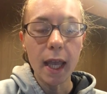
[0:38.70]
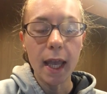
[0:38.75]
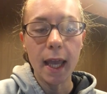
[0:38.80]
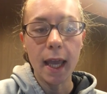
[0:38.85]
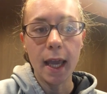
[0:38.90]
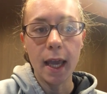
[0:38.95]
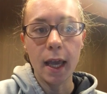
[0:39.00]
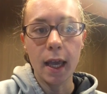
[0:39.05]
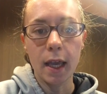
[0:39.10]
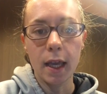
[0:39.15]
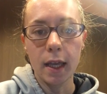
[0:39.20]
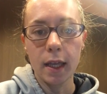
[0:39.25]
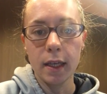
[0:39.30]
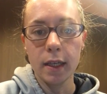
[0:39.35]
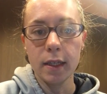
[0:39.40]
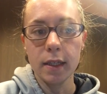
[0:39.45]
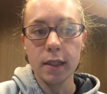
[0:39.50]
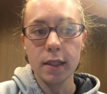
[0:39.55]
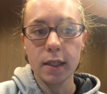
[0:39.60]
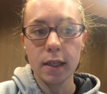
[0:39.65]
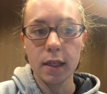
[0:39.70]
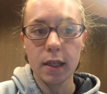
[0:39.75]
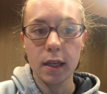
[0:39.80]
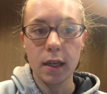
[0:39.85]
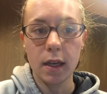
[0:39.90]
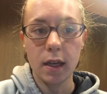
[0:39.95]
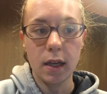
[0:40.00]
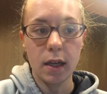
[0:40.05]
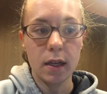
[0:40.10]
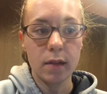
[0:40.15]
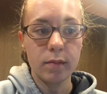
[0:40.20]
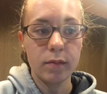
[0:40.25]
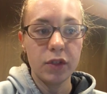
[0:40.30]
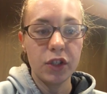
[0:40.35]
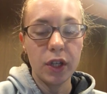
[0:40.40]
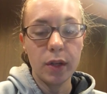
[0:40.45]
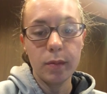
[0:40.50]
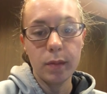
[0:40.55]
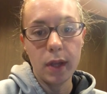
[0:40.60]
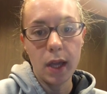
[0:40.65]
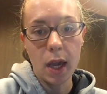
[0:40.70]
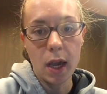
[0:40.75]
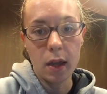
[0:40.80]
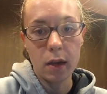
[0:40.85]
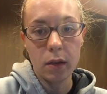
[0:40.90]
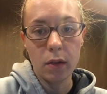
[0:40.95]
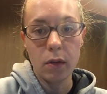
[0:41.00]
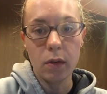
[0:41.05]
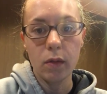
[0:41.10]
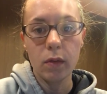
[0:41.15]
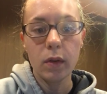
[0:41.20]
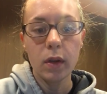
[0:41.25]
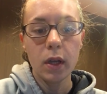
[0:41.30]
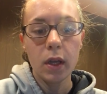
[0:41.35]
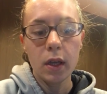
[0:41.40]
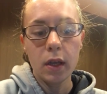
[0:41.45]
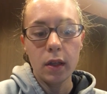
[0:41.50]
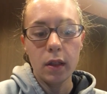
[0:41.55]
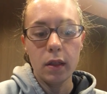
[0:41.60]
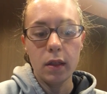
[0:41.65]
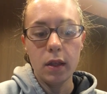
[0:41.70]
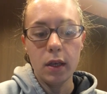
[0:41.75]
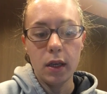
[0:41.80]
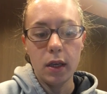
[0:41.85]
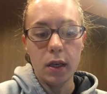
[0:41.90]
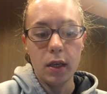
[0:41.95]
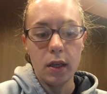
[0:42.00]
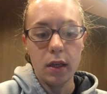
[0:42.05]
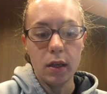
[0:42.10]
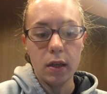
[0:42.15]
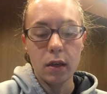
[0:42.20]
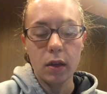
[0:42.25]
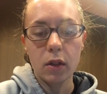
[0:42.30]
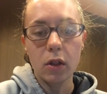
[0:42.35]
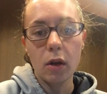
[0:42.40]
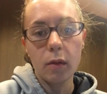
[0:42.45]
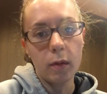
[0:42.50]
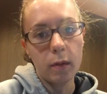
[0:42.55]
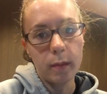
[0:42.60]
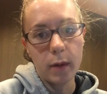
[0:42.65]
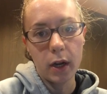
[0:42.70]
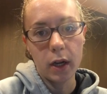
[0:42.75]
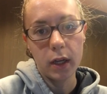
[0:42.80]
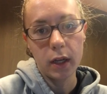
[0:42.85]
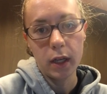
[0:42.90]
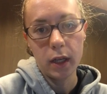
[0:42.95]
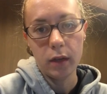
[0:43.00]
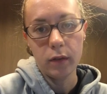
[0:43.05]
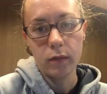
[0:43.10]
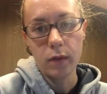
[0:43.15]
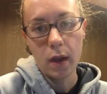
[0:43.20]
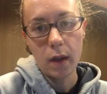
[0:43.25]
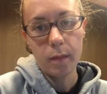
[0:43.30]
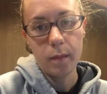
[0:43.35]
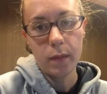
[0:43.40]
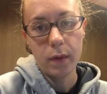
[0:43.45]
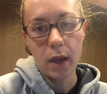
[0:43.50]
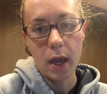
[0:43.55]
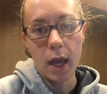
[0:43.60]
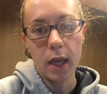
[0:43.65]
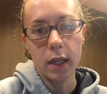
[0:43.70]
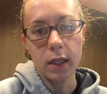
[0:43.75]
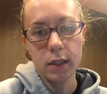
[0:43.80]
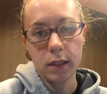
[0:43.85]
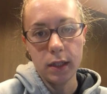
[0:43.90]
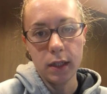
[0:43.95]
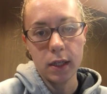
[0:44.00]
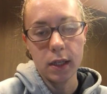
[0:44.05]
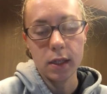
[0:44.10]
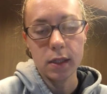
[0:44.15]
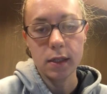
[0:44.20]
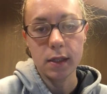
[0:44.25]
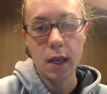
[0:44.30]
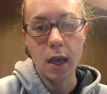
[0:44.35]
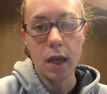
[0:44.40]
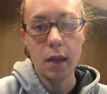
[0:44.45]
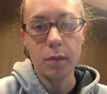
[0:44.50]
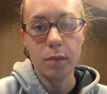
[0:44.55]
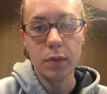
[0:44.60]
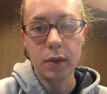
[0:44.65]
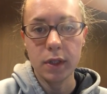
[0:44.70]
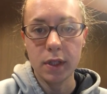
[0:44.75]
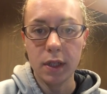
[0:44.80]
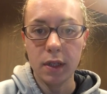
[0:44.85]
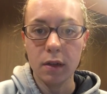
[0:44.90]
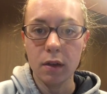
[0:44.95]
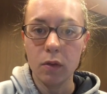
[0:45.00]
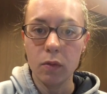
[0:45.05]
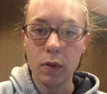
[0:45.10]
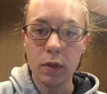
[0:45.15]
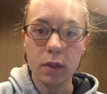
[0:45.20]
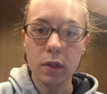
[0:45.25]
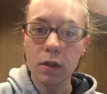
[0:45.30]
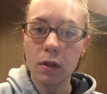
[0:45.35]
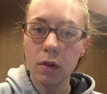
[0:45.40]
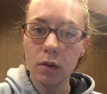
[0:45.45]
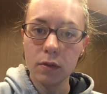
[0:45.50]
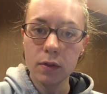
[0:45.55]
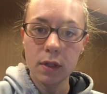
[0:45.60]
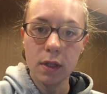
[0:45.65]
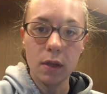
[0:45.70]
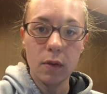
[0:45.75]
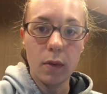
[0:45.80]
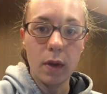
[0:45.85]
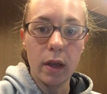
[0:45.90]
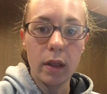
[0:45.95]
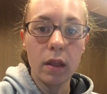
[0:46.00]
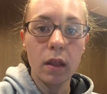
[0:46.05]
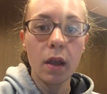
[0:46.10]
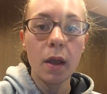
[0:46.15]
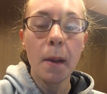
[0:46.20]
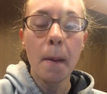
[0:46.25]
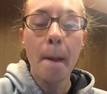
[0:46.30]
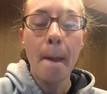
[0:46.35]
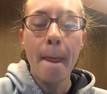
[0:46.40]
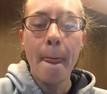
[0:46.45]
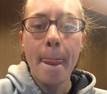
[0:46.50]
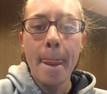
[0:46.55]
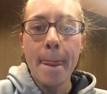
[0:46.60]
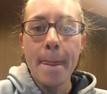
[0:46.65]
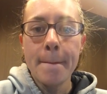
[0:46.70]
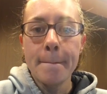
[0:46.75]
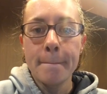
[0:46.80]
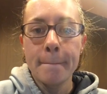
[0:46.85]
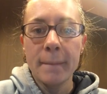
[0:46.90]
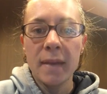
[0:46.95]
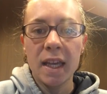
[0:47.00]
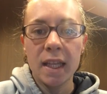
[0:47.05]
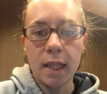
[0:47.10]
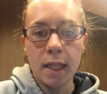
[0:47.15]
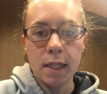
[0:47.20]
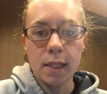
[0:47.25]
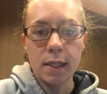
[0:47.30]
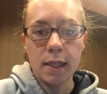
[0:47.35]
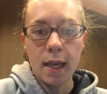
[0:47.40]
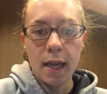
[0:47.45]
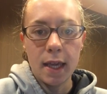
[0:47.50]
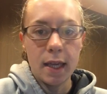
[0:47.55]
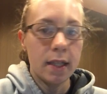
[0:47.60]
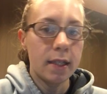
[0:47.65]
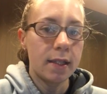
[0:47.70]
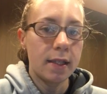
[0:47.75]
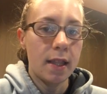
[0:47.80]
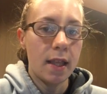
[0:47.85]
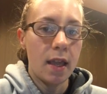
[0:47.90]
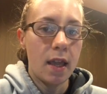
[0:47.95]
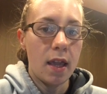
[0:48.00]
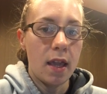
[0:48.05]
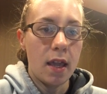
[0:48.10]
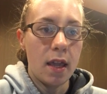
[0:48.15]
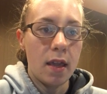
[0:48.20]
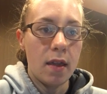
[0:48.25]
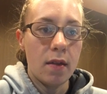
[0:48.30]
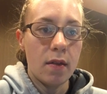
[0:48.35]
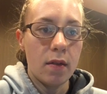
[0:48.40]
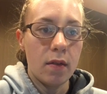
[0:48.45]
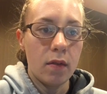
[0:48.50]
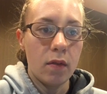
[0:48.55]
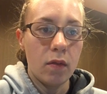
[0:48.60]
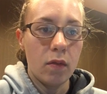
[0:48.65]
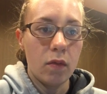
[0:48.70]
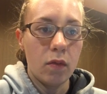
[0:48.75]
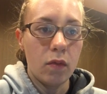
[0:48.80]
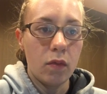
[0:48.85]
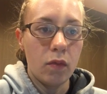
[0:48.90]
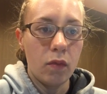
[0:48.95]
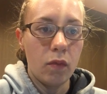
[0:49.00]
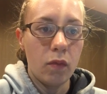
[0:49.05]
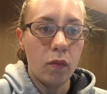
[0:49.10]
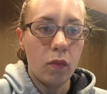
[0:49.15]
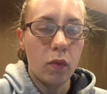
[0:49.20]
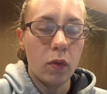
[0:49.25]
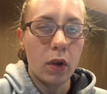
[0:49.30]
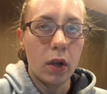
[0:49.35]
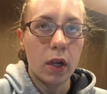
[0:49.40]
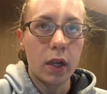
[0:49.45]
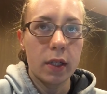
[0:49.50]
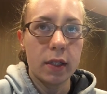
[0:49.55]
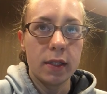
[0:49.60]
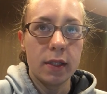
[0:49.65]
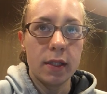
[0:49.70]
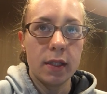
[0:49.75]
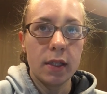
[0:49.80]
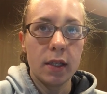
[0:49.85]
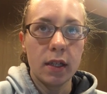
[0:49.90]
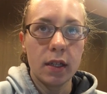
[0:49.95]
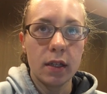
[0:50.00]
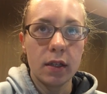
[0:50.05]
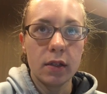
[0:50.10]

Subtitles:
and Jim Gatto, the global marketing rep at Adidas that Pitino worked closely with. In this case, they worked